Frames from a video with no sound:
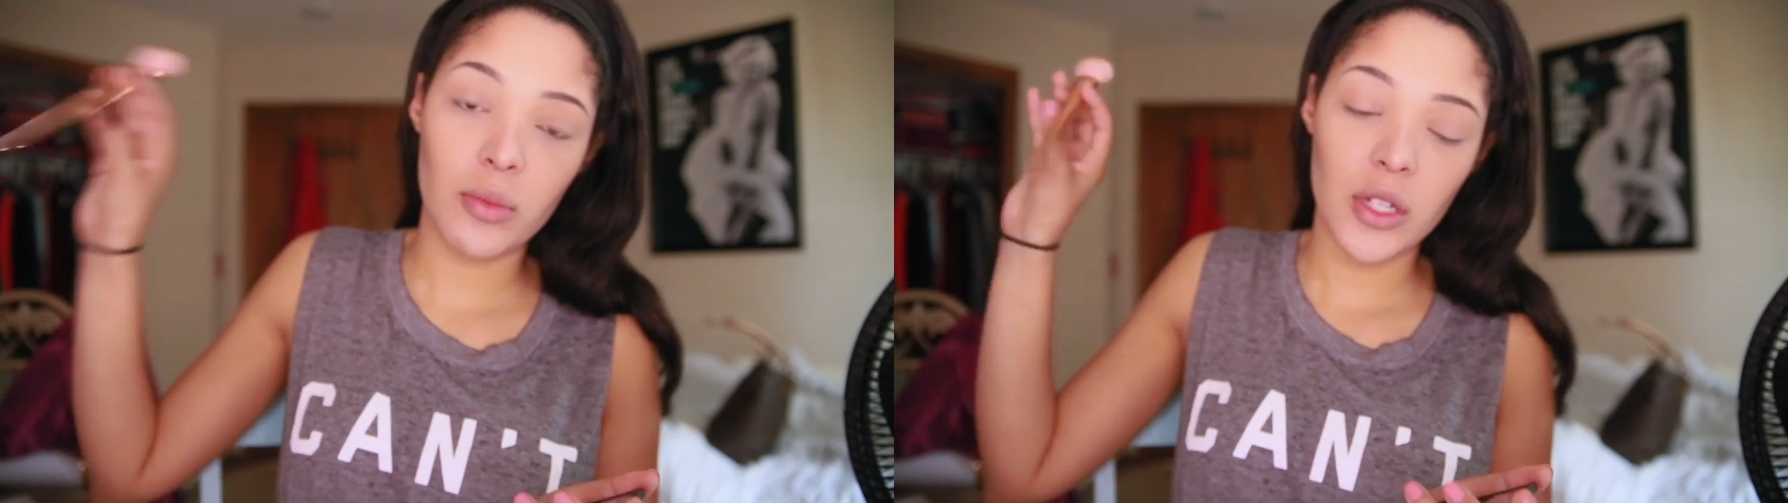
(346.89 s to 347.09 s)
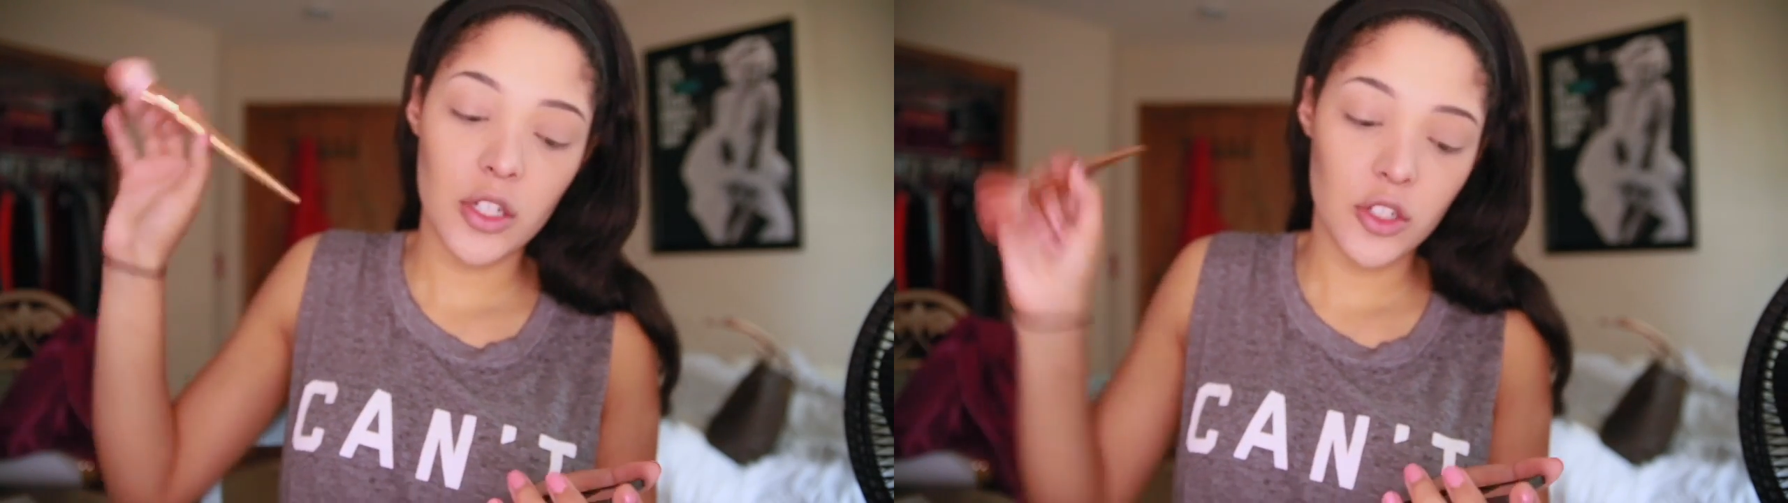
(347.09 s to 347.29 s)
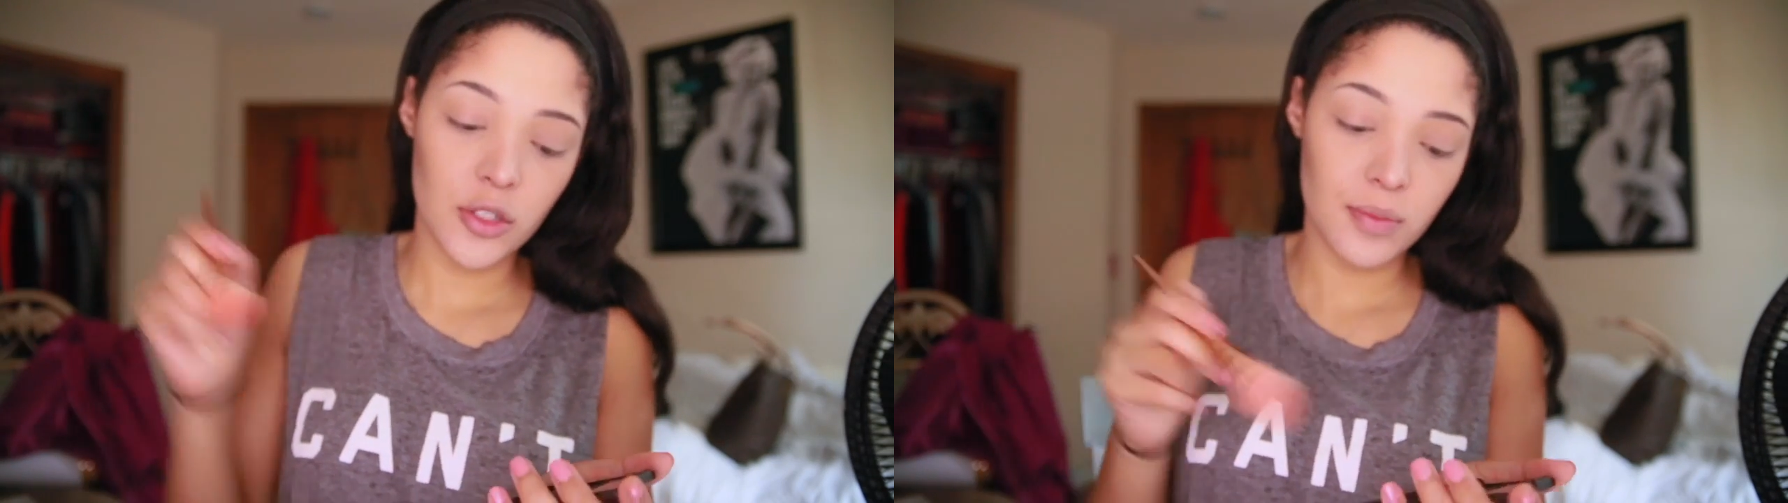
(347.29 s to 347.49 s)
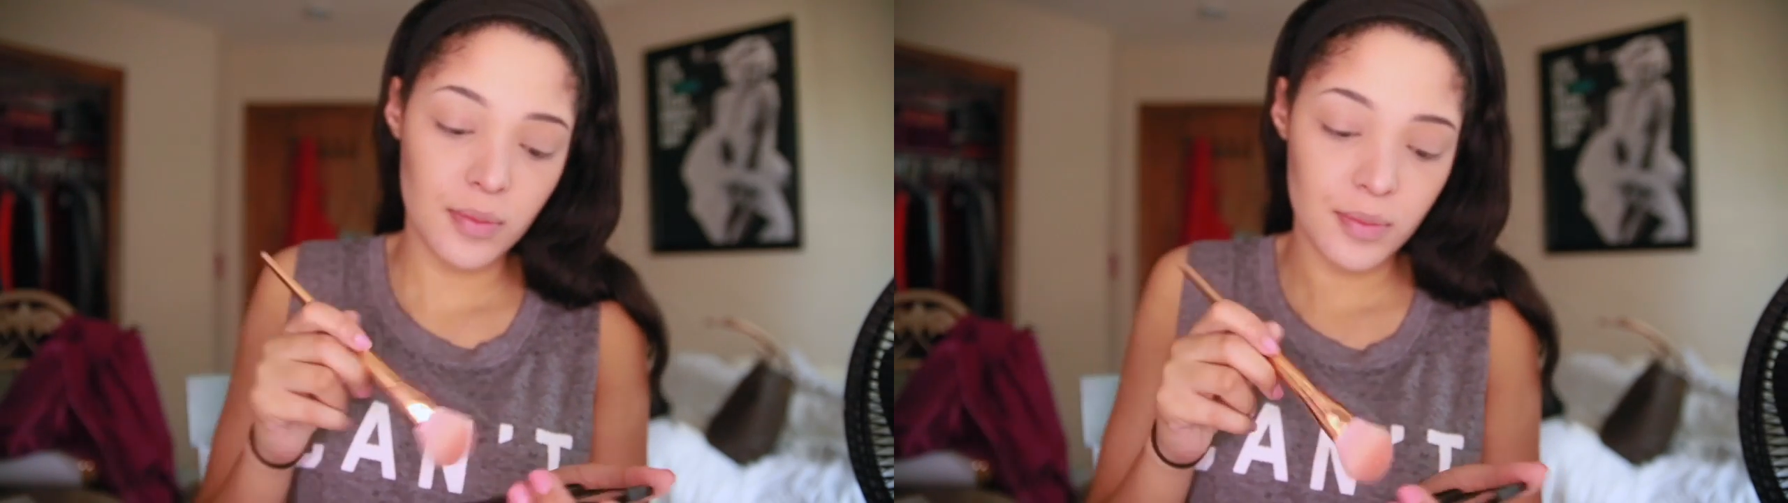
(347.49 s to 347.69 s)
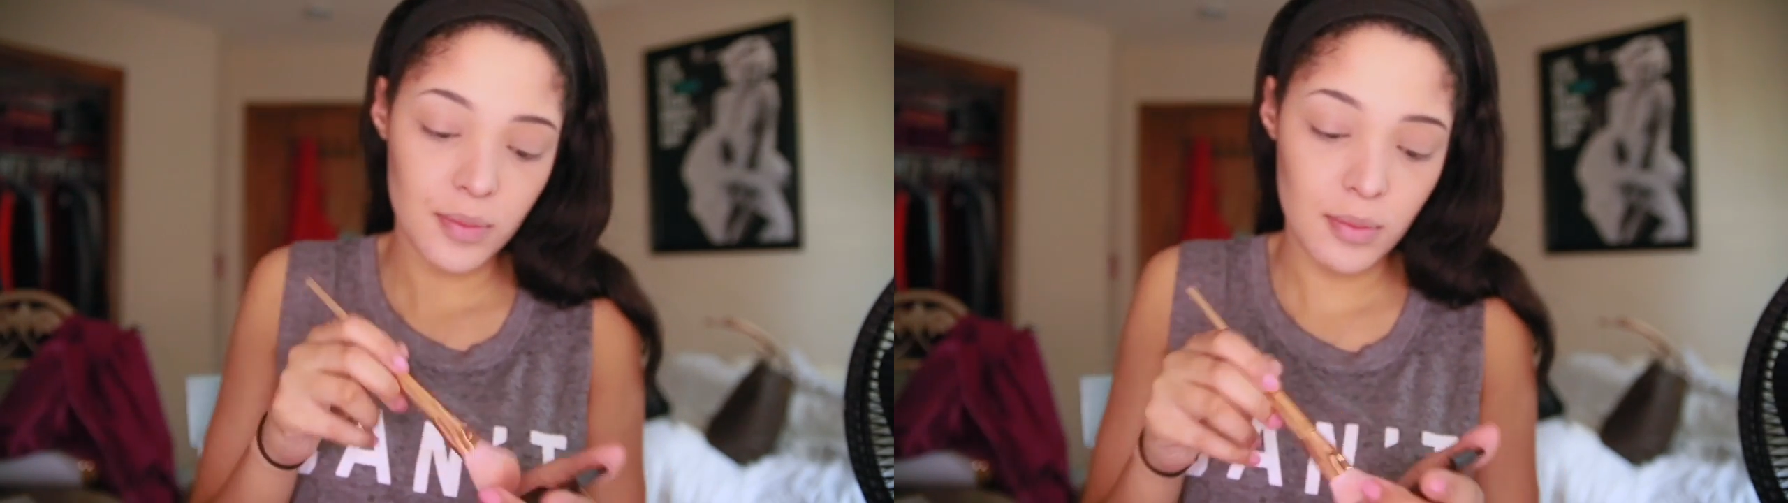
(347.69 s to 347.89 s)
blush,
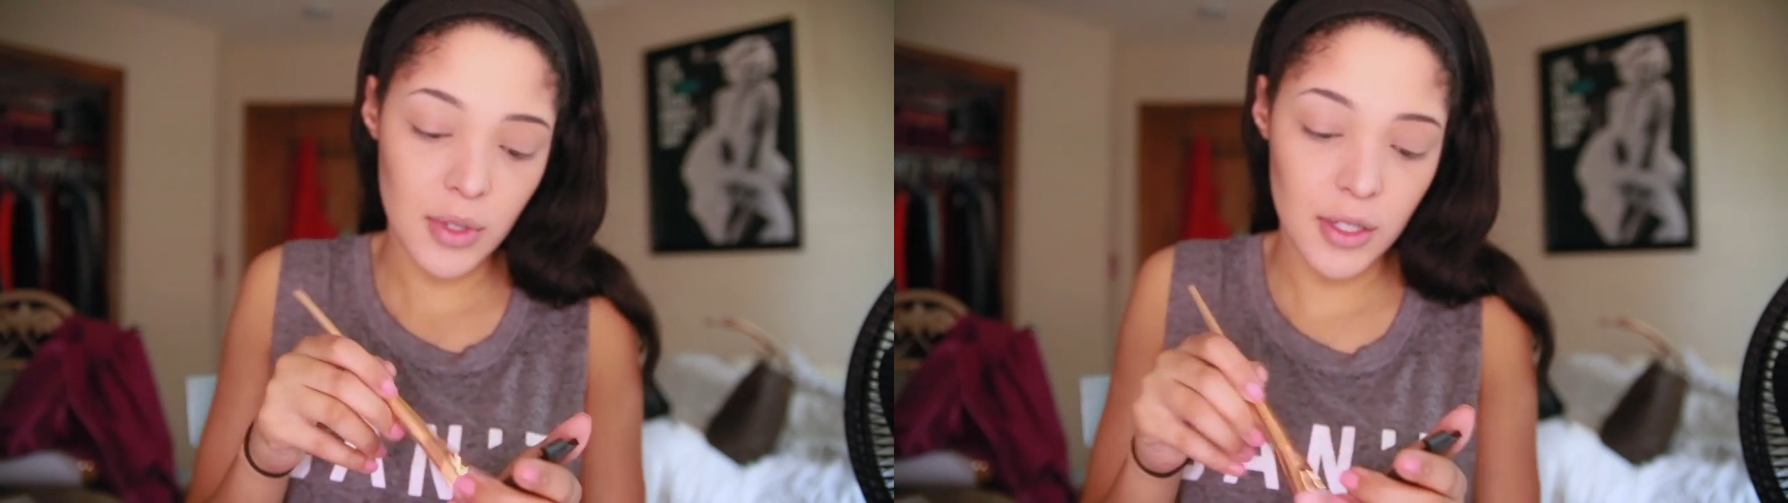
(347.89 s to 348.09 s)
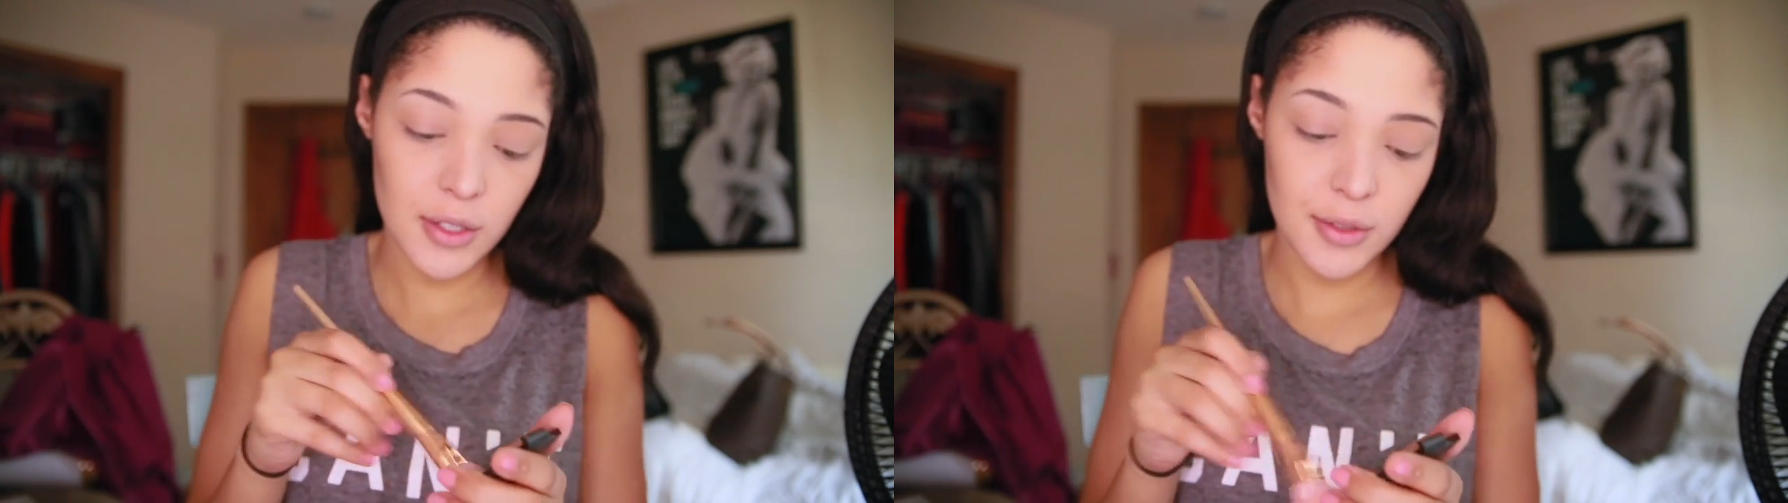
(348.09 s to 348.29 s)
but